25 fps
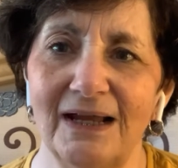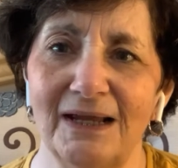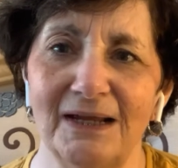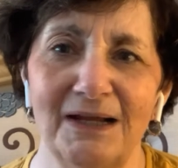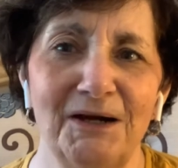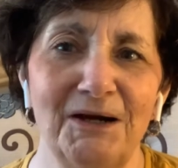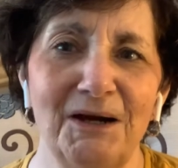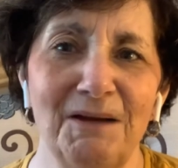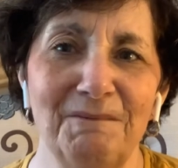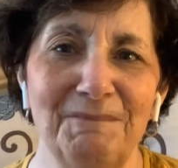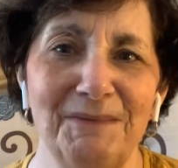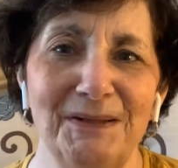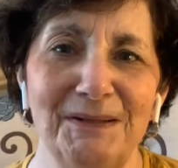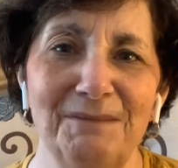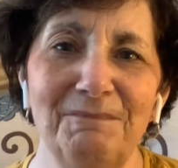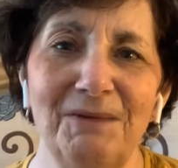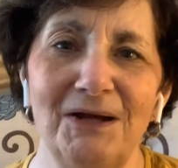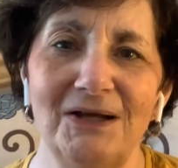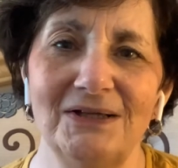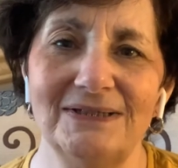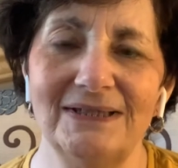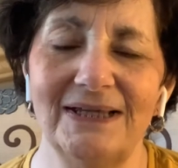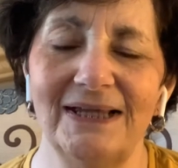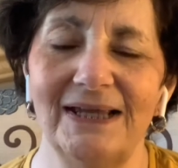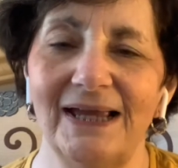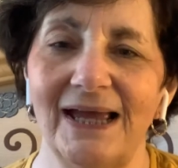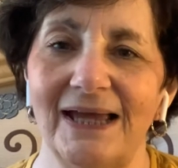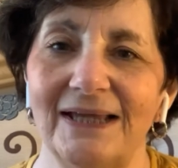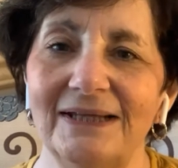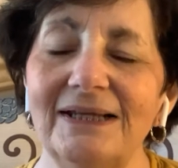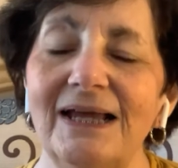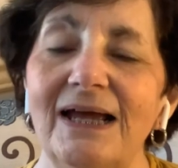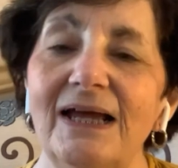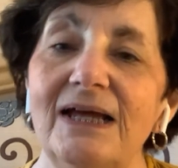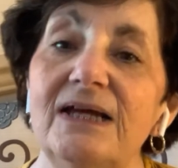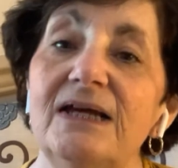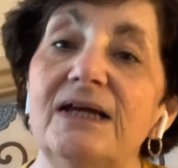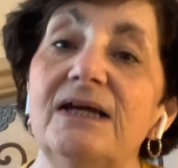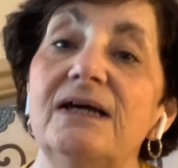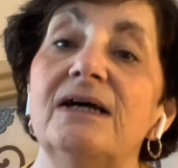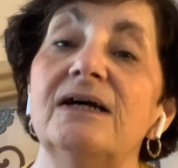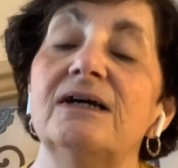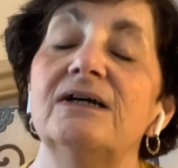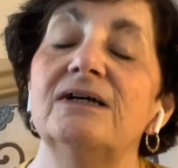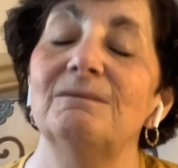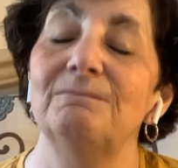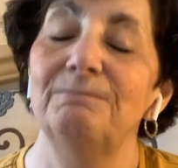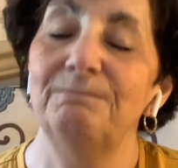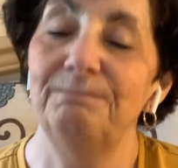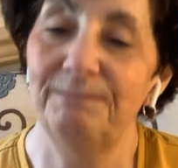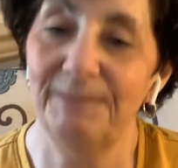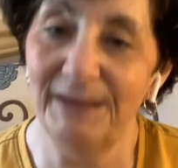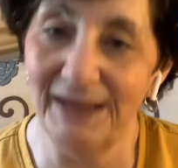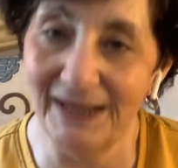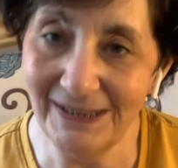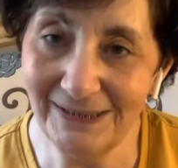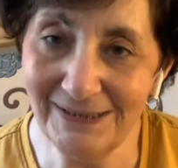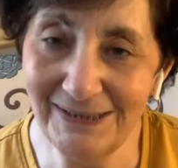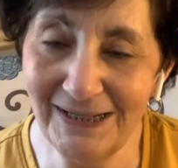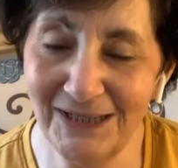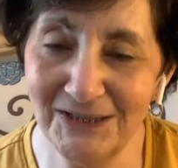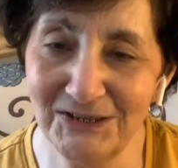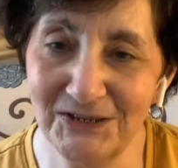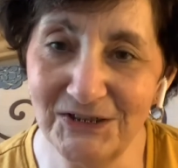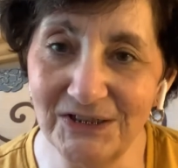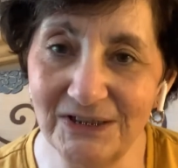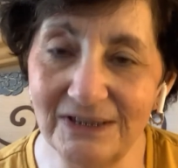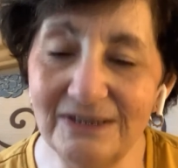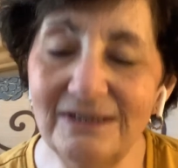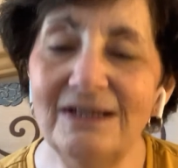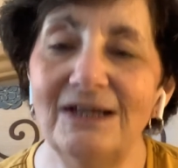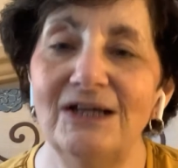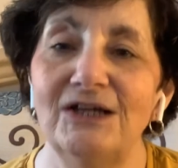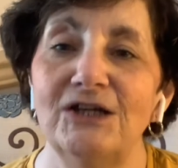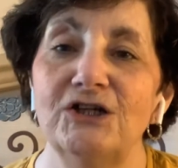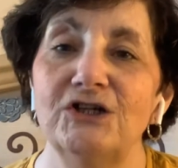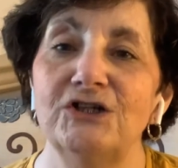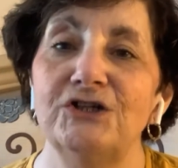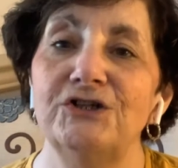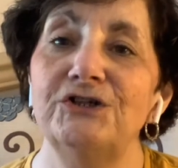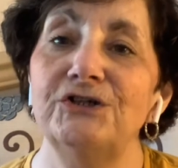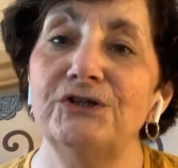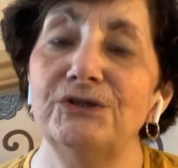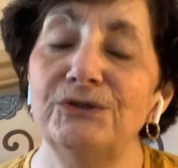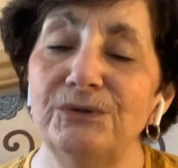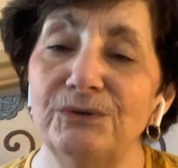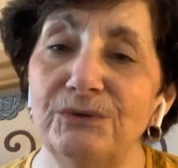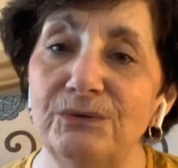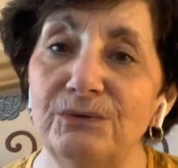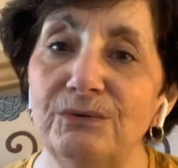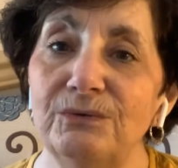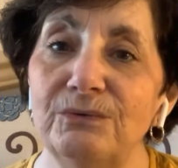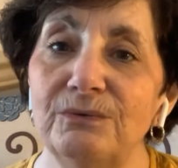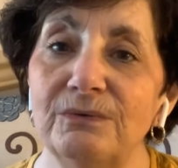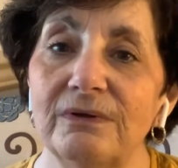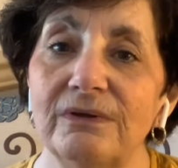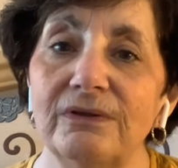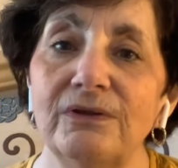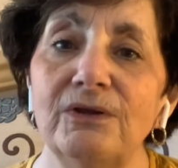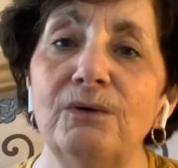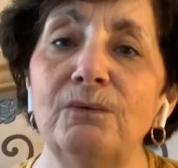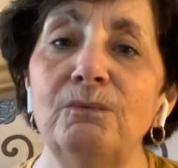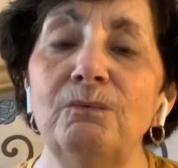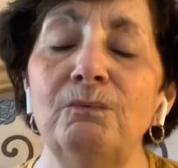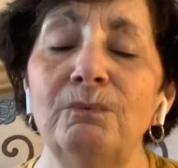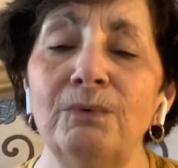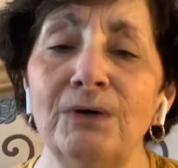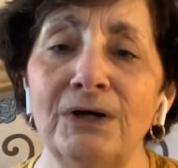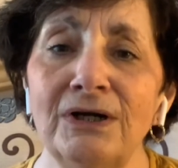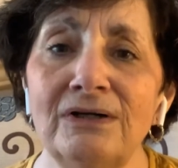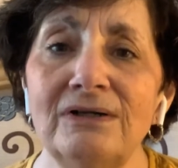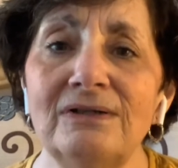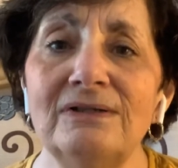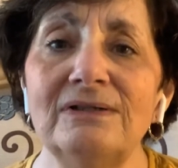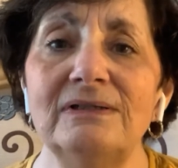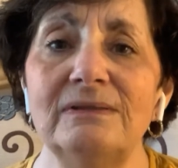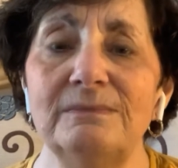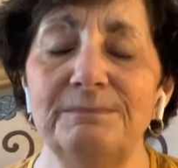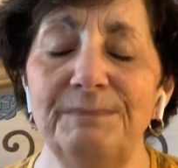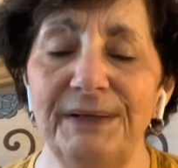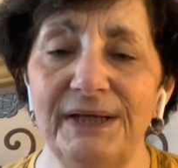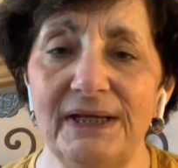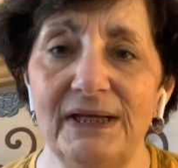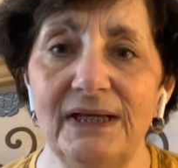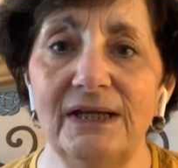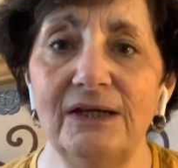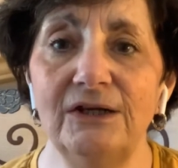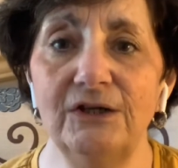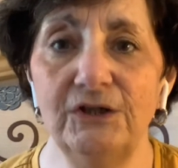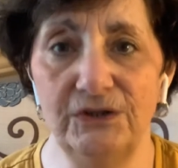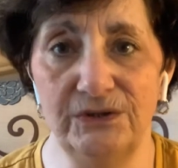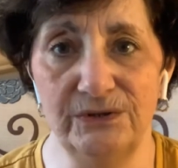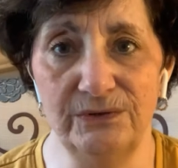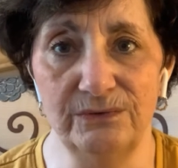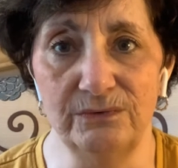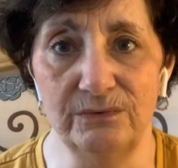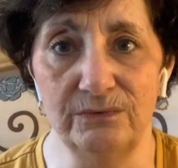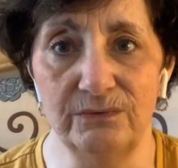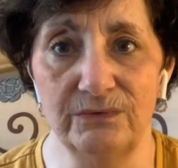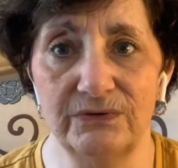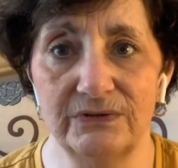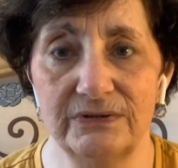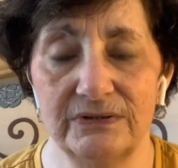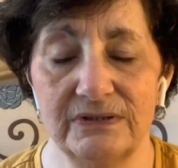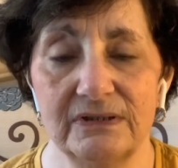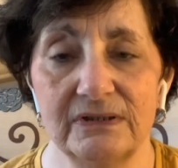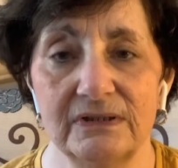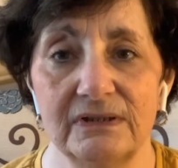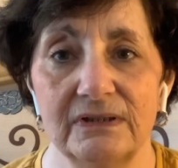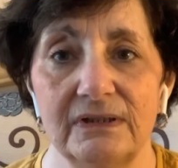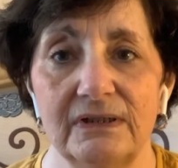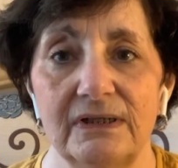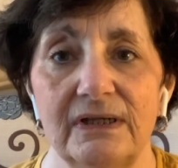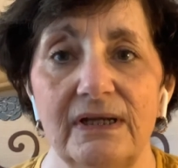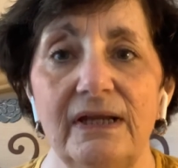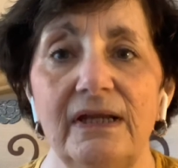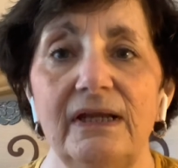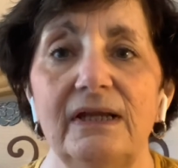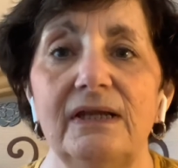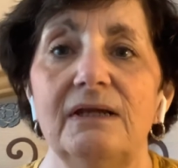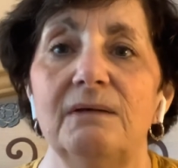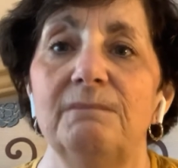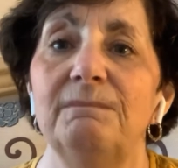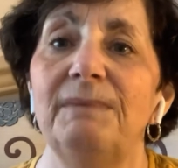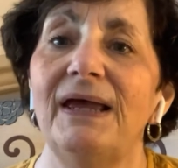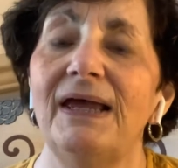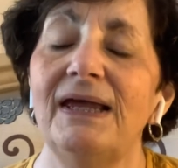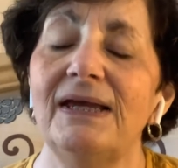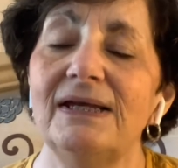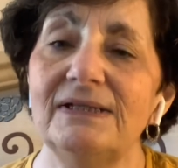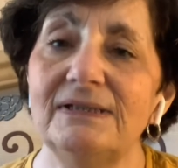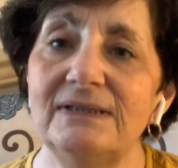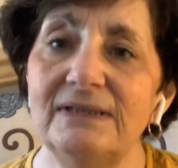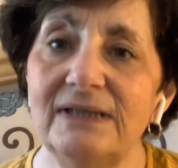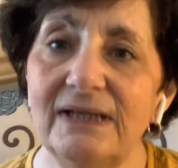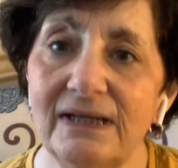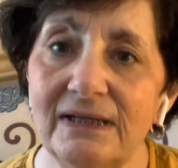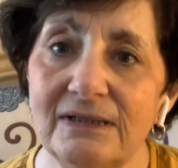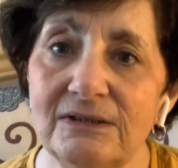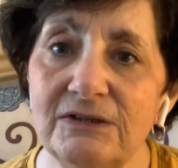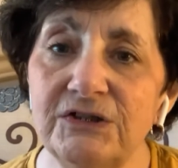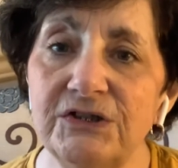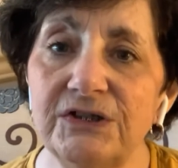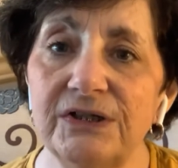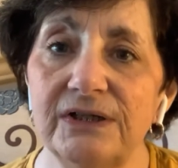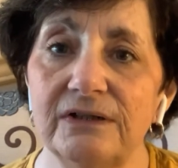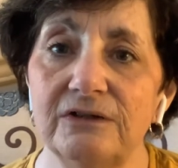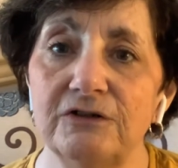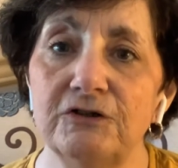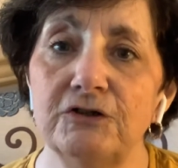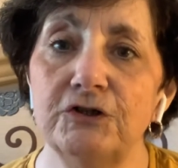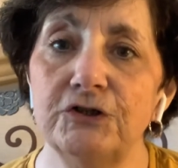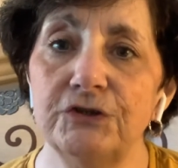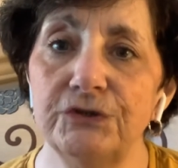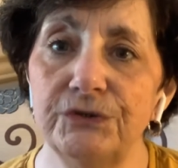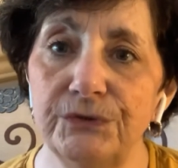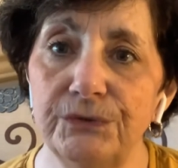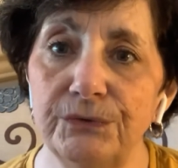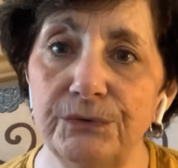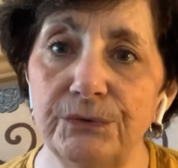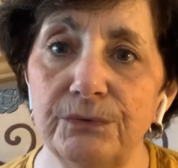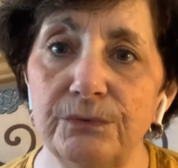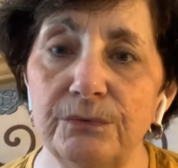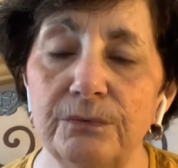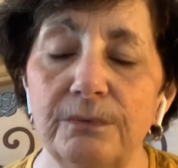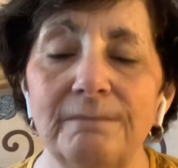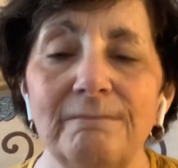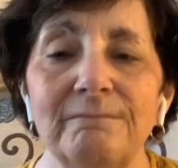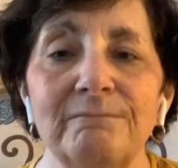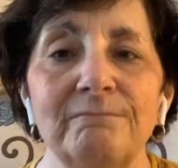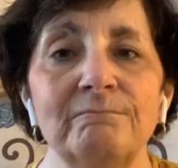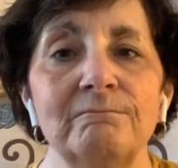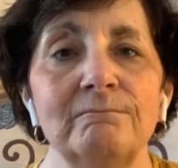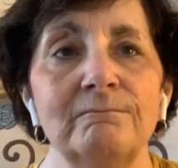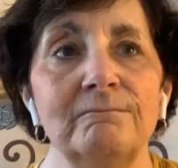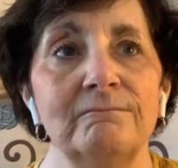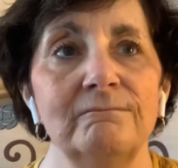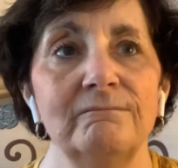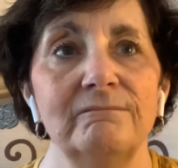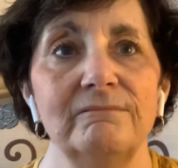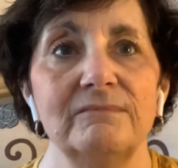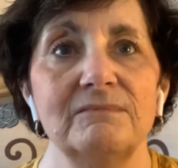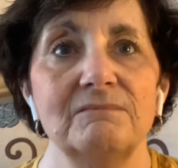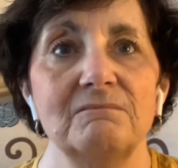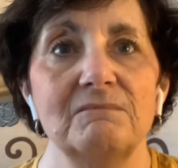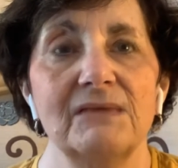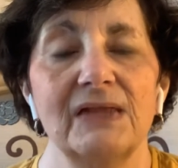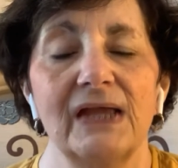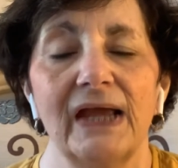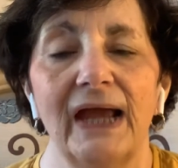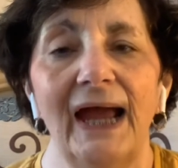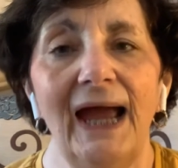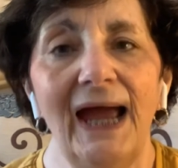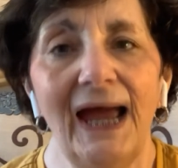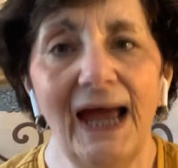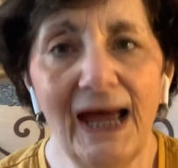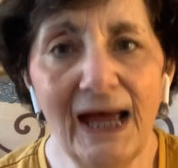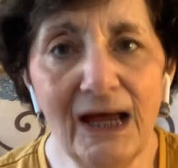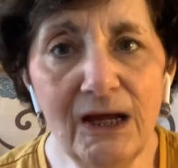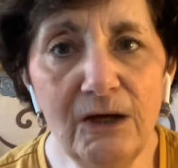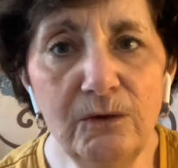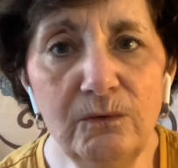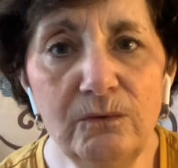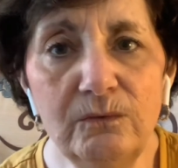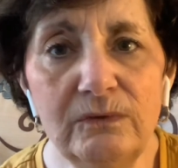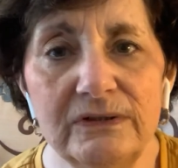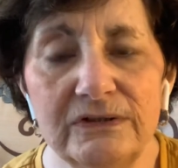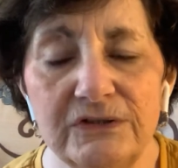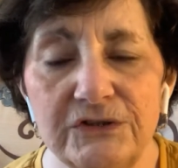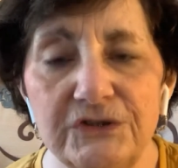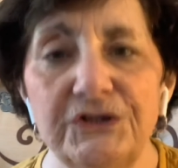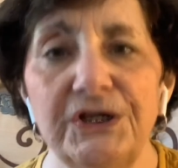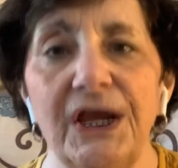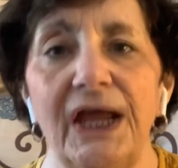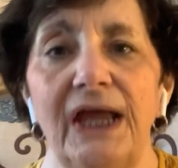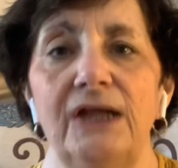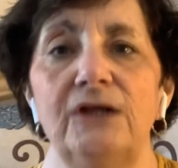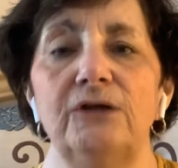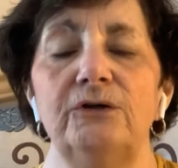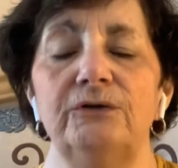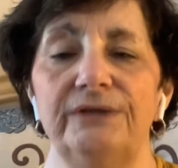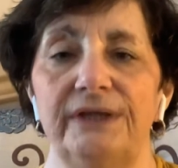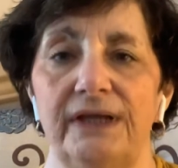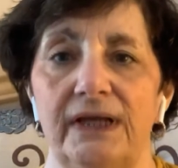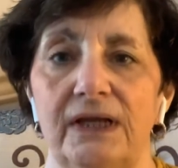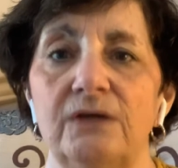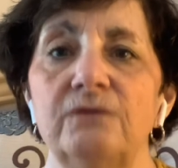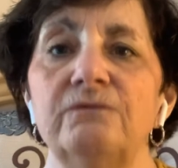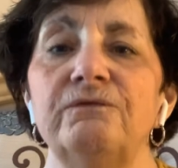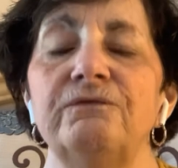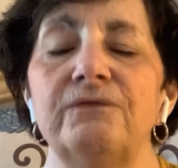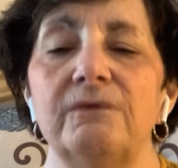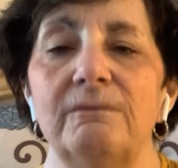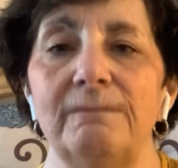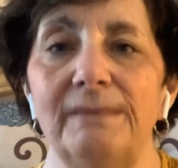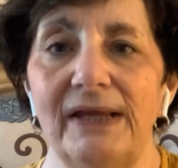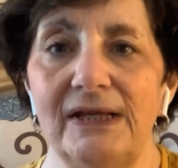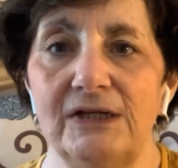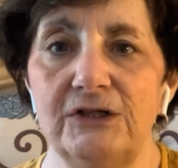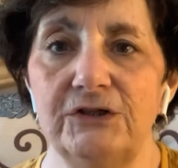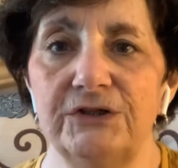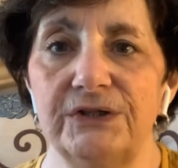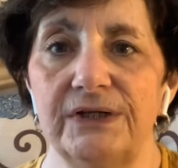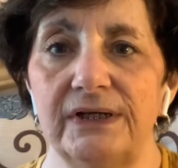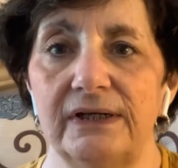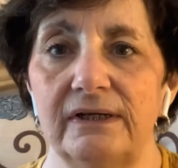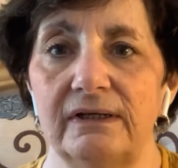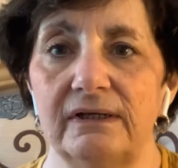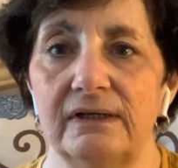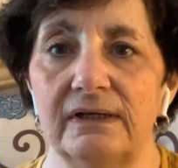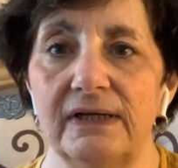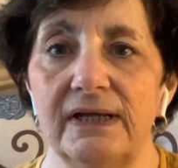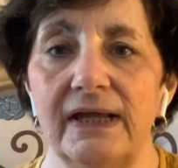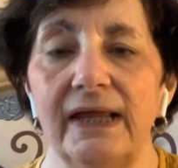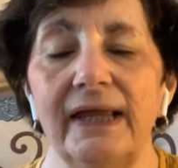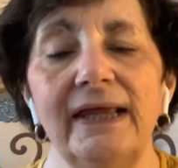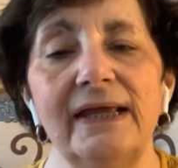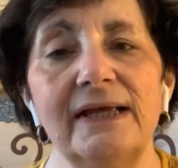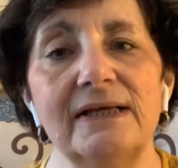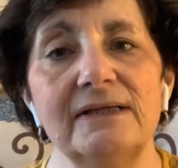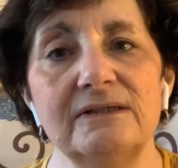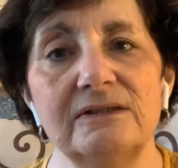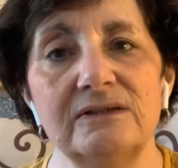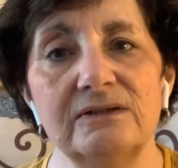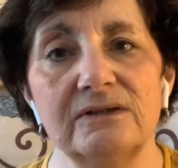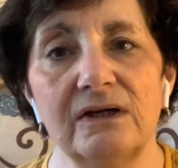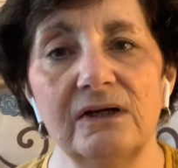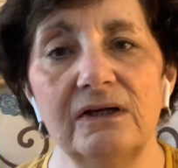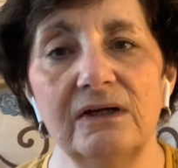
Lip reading: Here I'm being bossy again. Pay attention to the words being used. Pay attention to how channeled information is